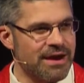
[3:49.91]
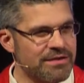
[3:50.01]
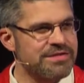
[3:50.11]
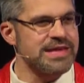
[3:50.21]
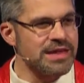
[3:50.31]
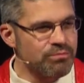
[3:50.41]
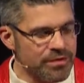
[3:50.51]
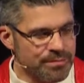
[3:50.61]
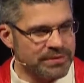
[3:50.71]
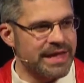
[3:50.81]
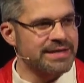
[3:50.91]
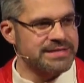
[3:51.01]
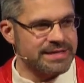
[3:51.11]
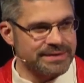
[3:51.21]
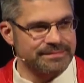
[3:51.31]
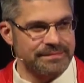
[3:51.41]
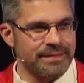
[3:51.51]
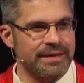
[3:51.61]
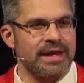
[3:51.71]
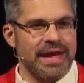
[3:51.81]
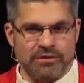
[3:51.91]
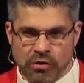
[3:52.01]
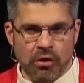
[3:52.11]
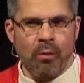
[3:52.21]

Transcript: A seed was planted. And it took a